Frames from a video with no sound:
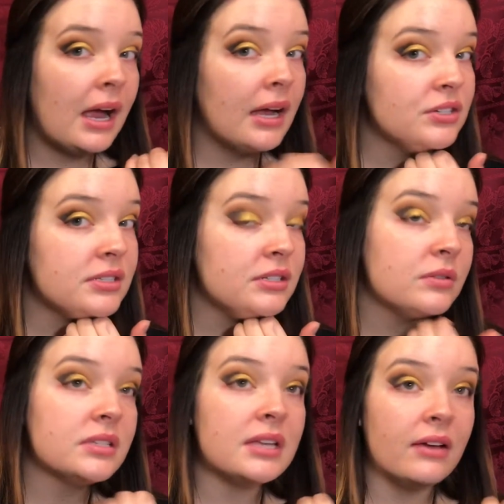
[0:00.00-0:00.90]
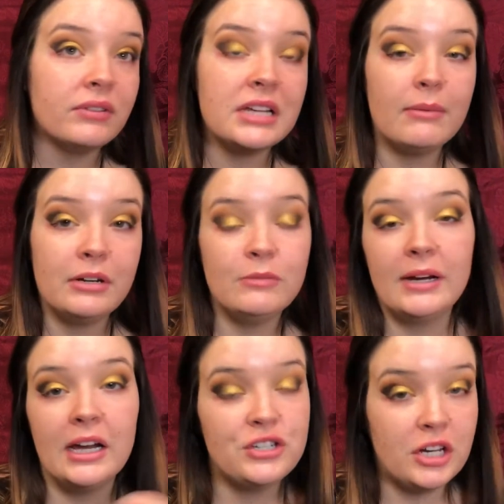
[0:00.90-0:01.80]
I just do this every time I do my
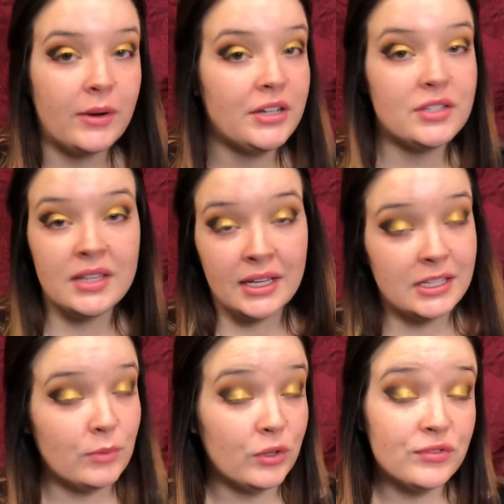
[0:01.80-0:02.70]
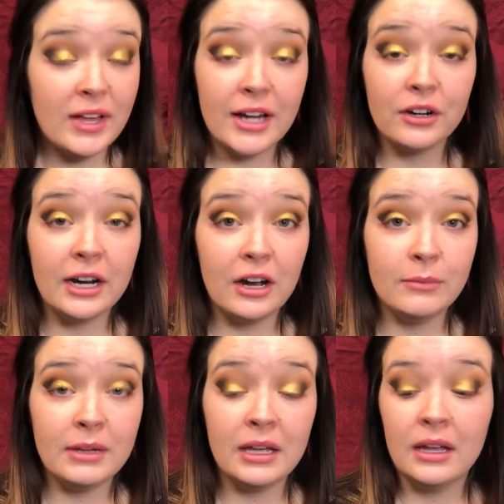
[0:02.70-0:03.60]
eyeshadow. I just think it's most flattering on
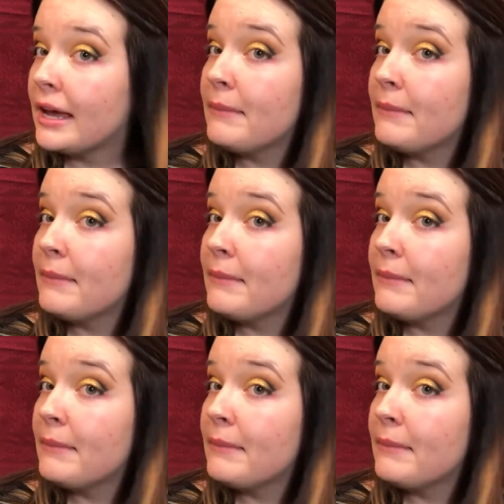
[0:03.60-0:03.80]
me.